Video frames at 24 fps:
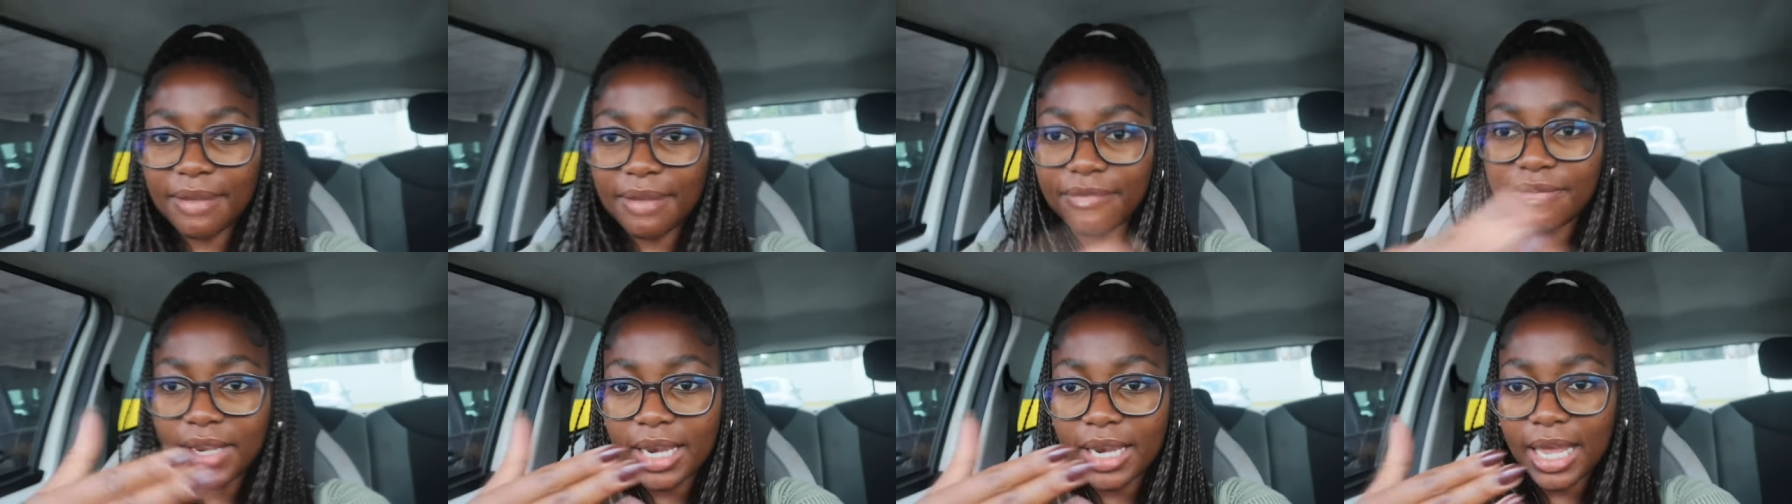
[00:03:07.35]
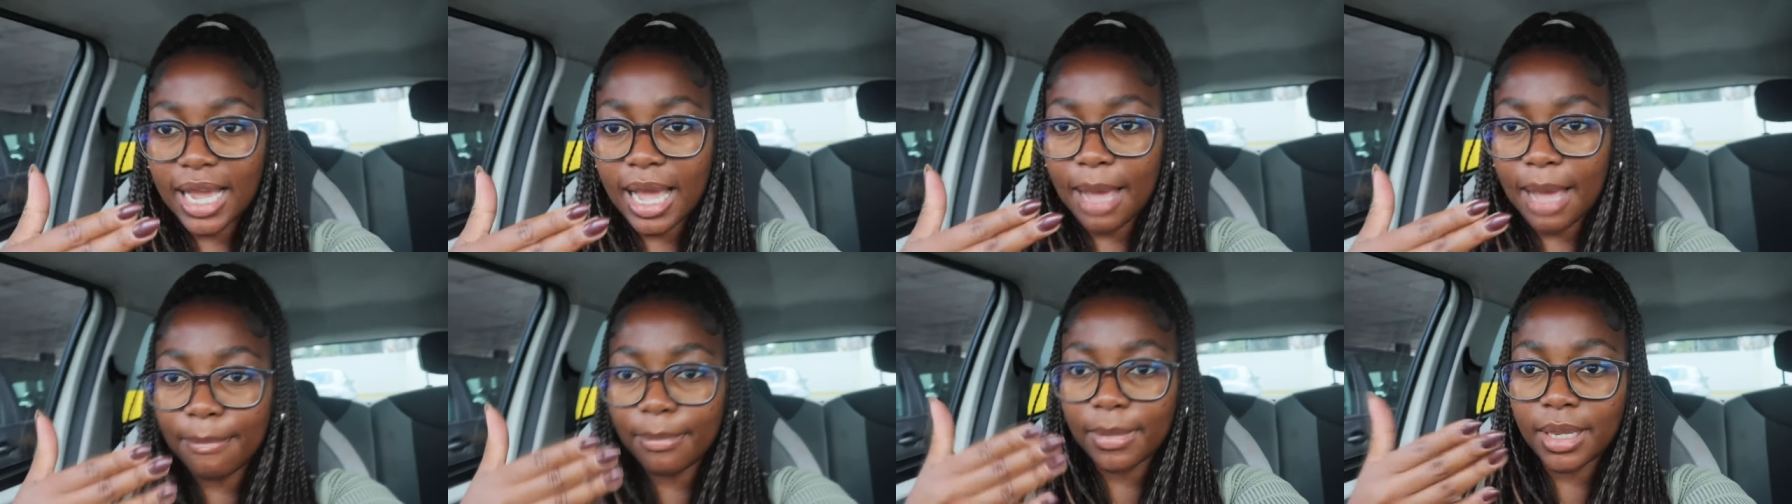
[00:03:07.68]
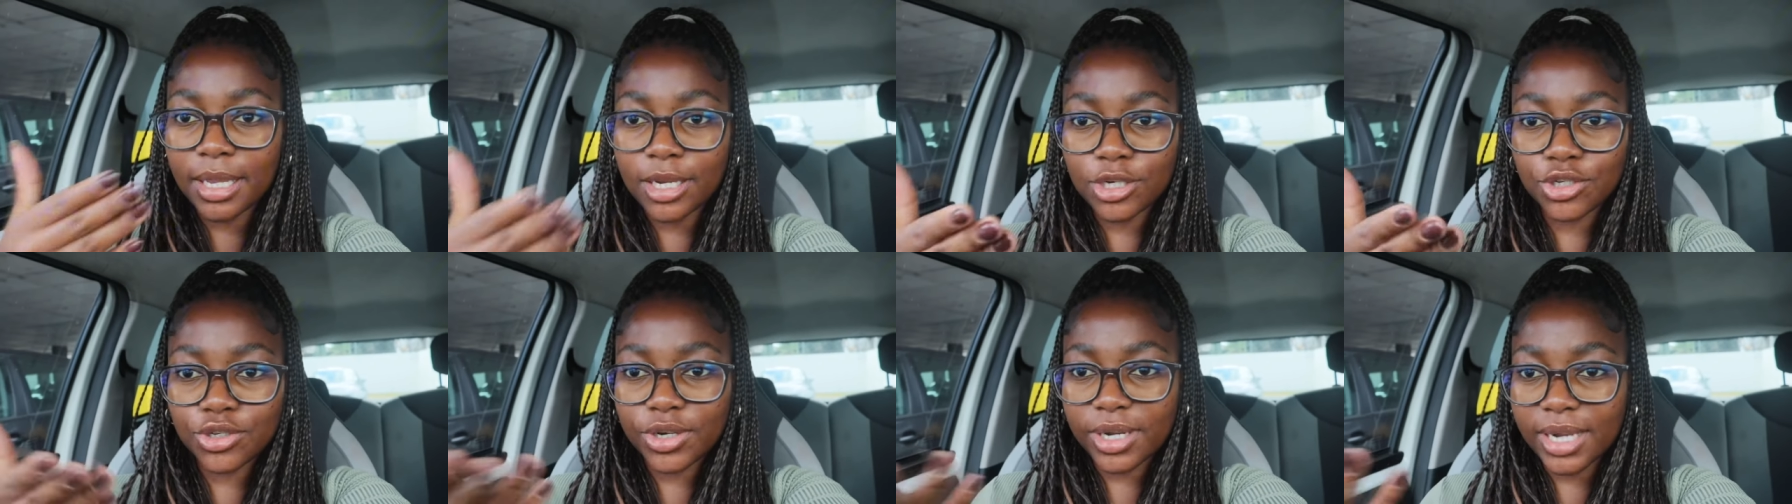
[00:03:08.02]
I feel like I'm
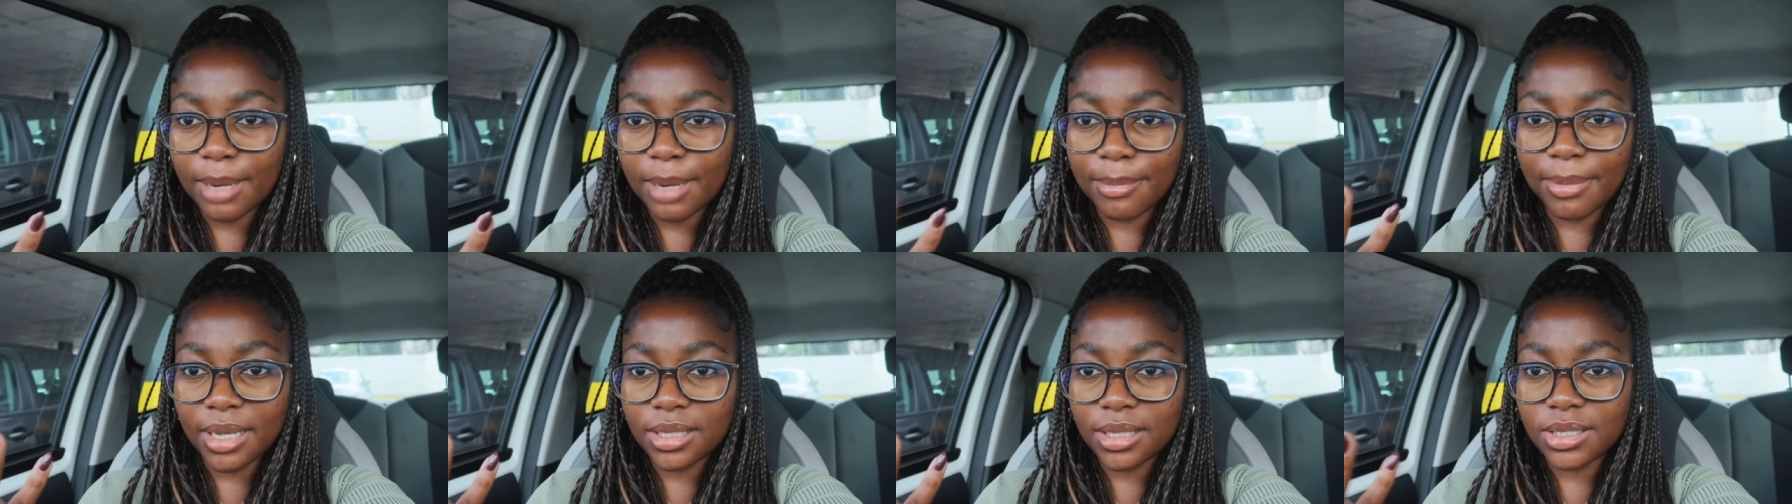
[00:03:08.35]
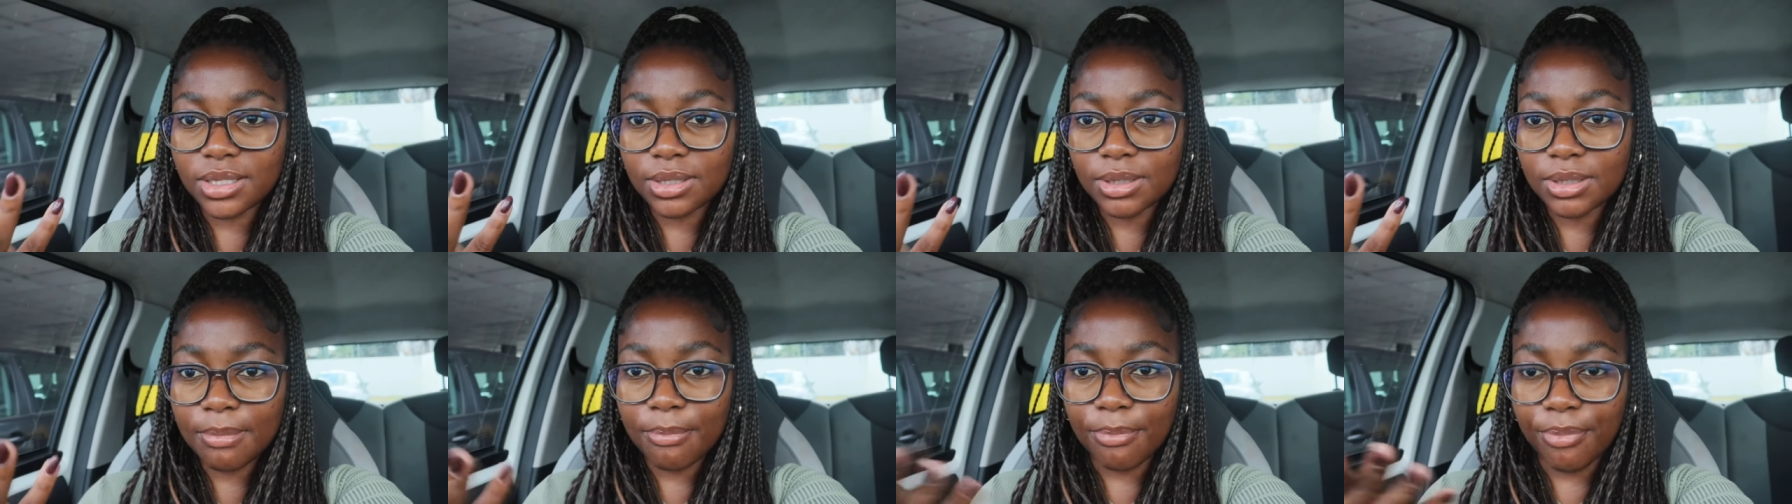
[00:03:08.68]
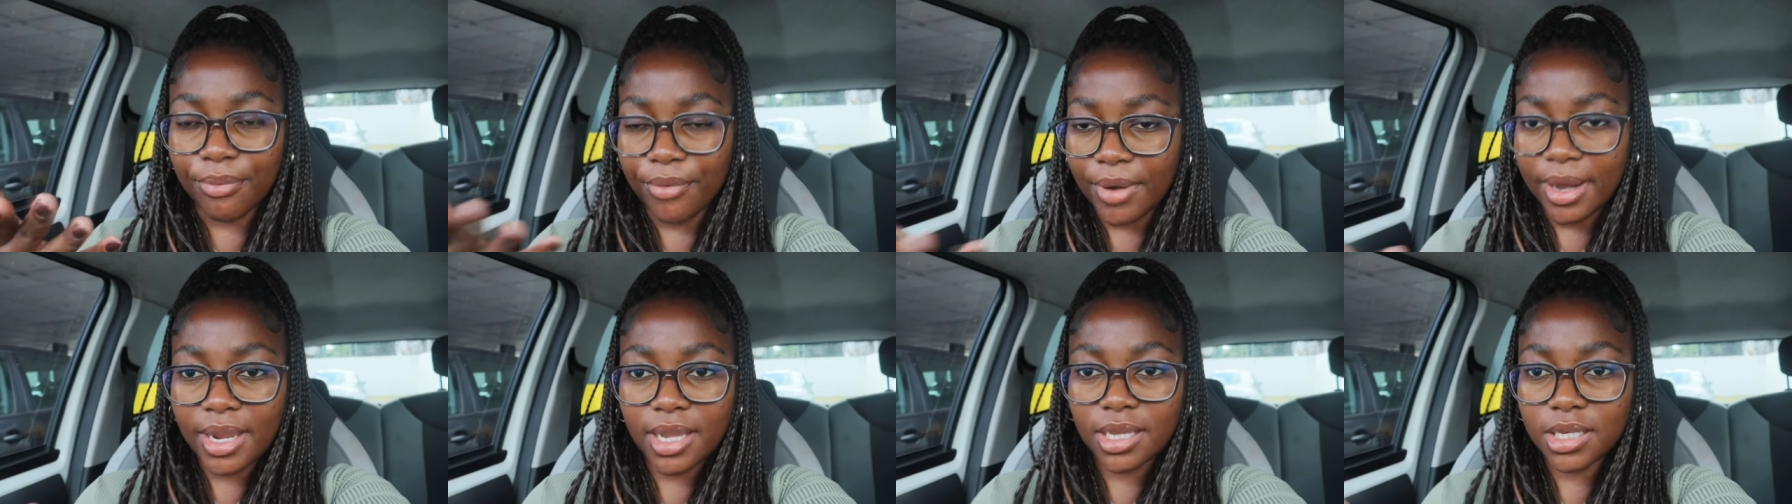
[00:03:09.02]
literally about to
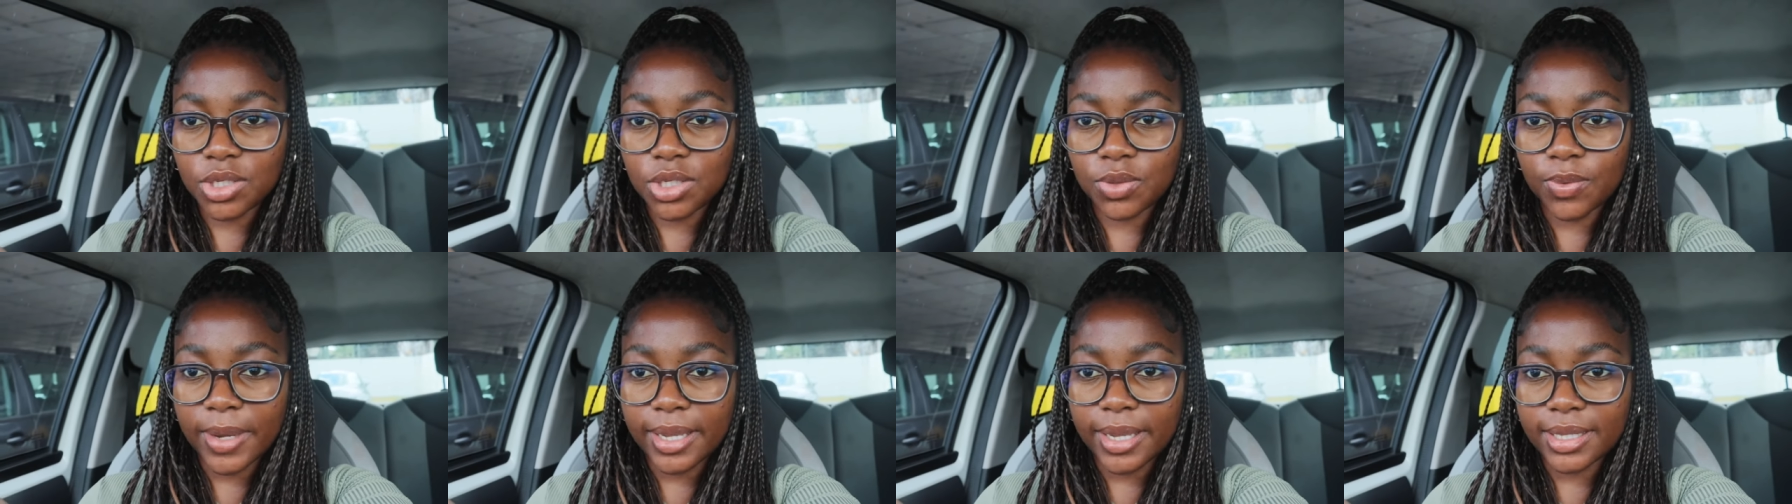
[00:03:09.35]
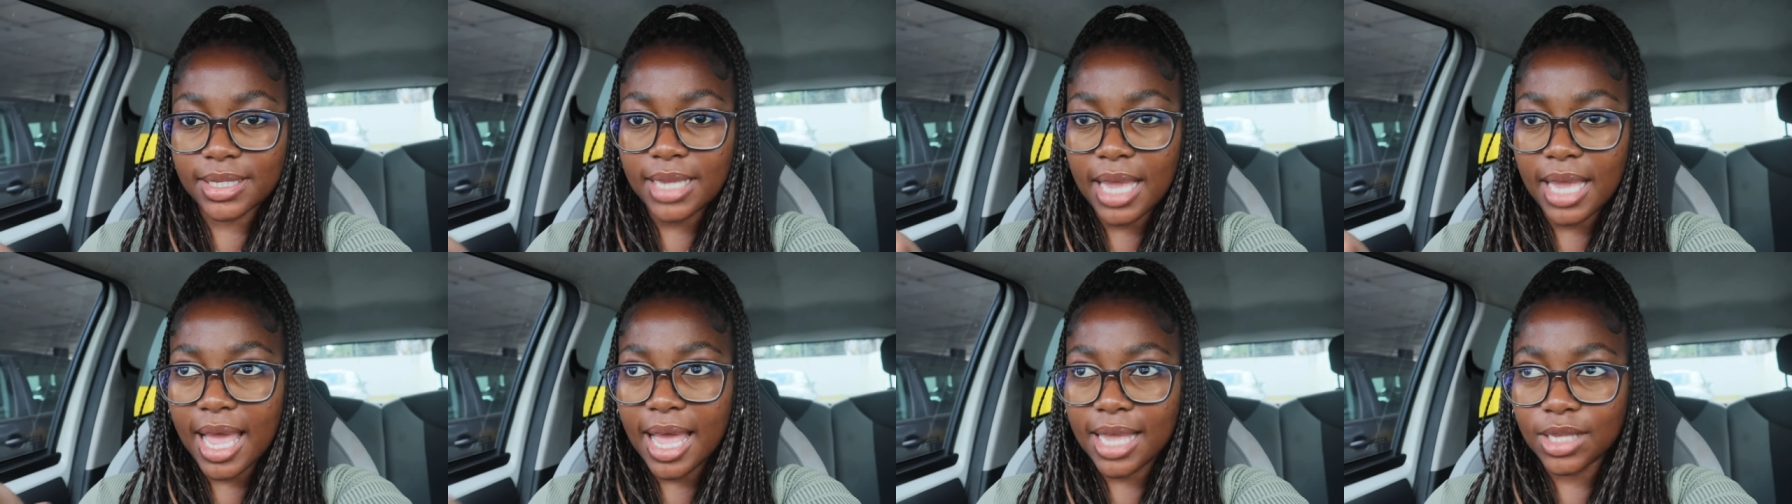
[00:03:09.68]
break a sweat